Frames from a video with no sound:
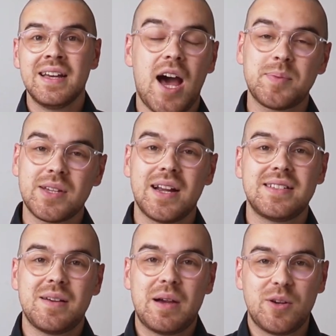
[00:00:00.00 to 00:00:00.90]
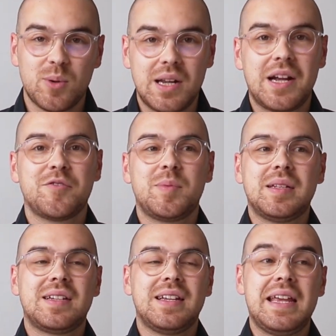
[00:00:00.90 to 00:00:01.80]
The upside is that minority
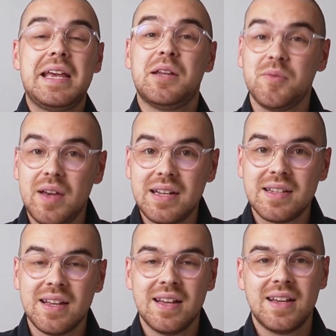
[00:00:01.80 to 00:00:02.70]
governments can innovate.